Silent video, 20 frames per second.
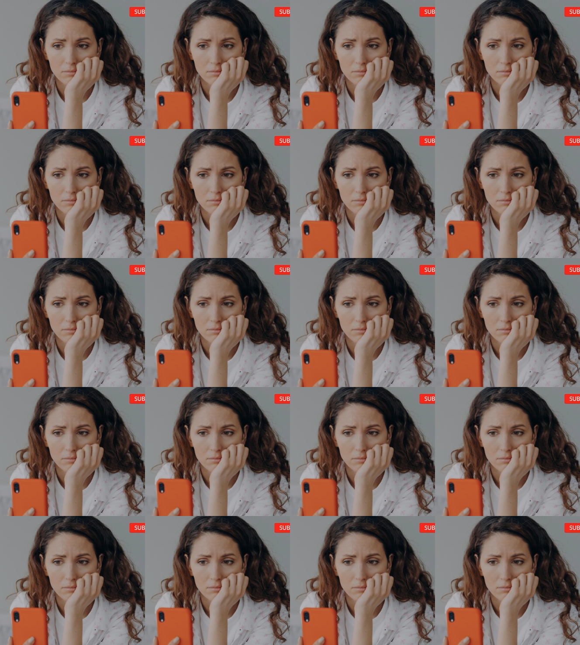
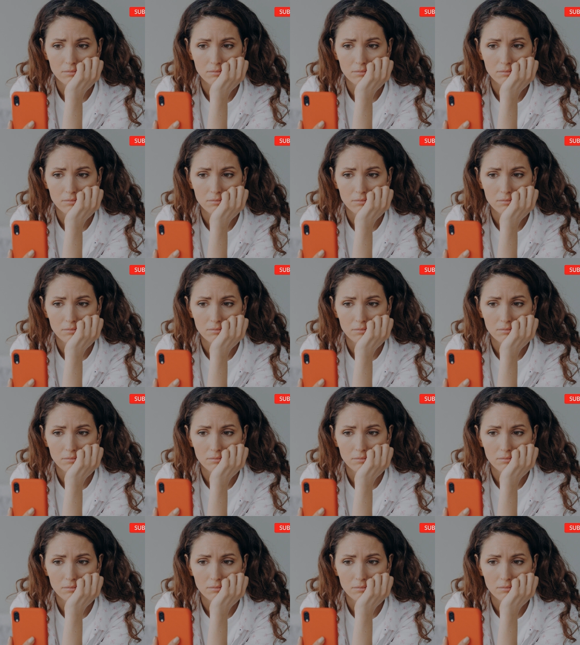
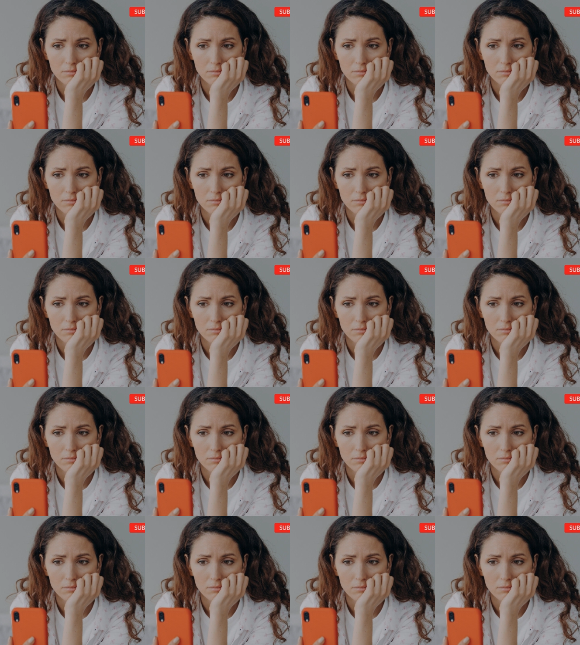
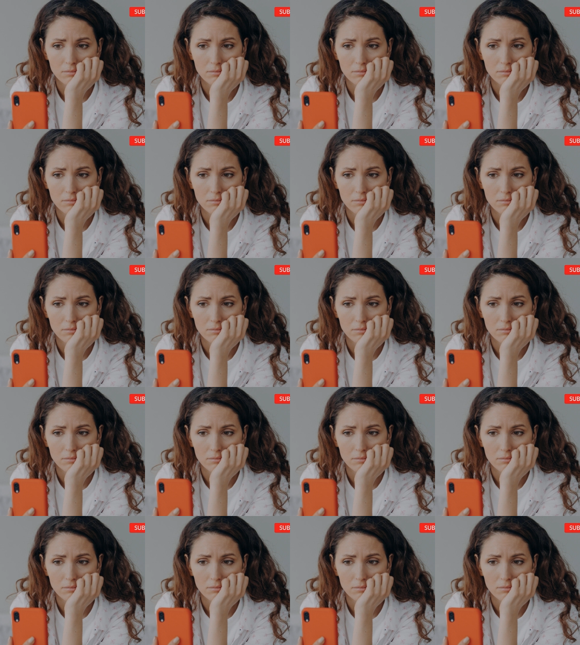
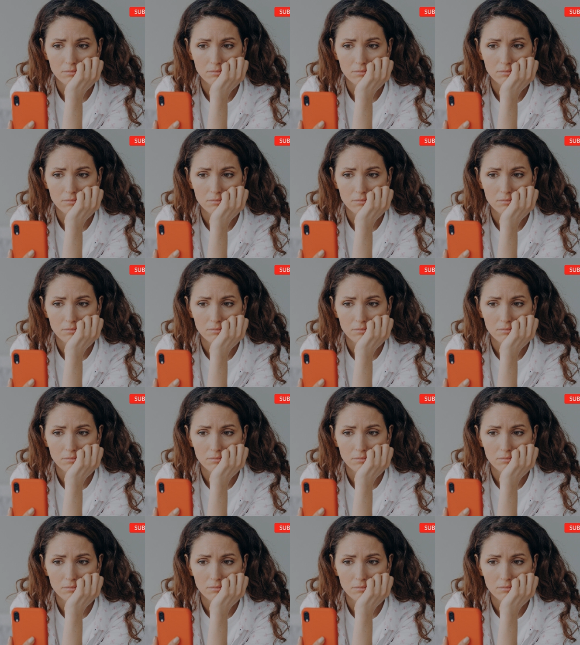(no lip movement)